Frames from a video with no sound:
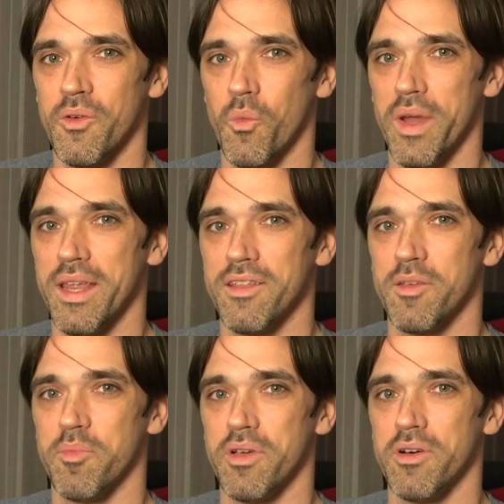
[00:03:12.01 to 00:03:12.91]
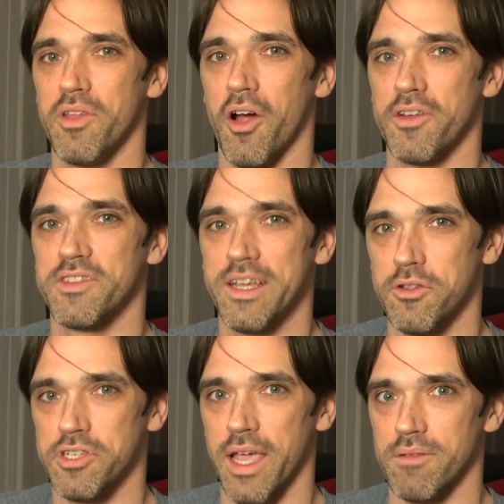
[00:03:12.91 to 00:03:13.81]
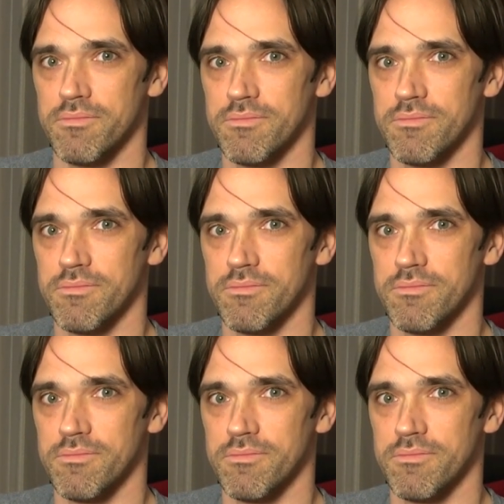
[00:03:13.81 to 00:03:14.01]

we need to build our signal chain.